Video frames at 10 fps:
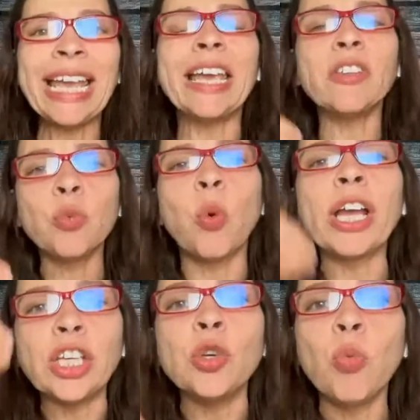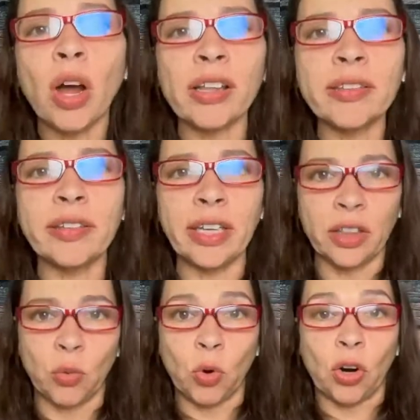is what you want to see
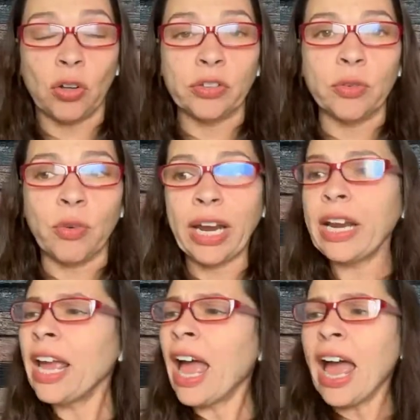in the world, right?